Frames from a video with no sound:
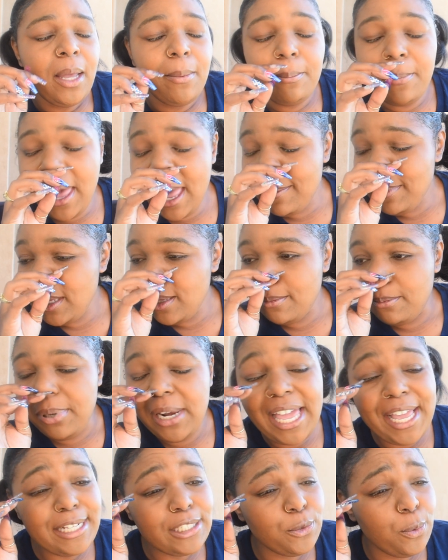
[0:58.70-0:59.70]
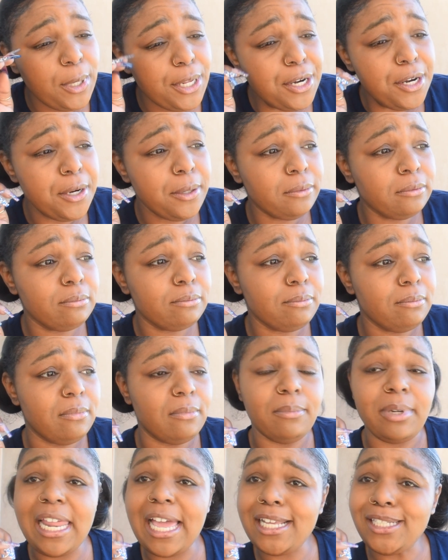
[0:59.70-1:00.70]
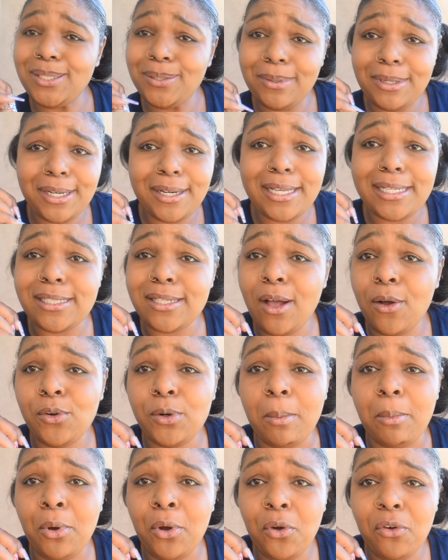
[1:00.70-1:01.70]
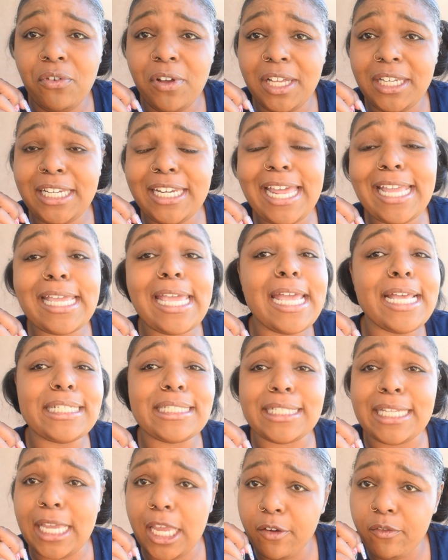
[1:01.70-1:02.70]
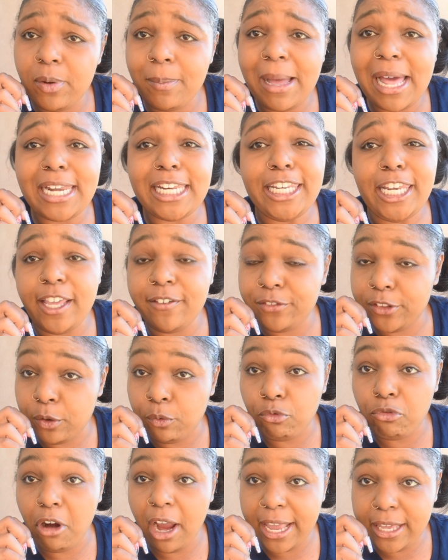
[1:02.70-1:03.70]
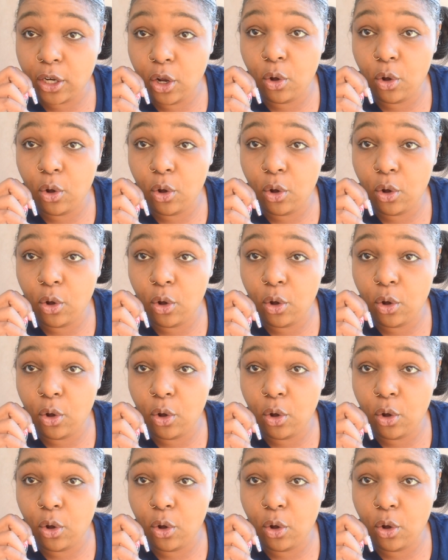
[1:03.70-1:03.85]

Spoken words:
Baby, Black Twitter is on the move, honey. They canceling everybody left and right,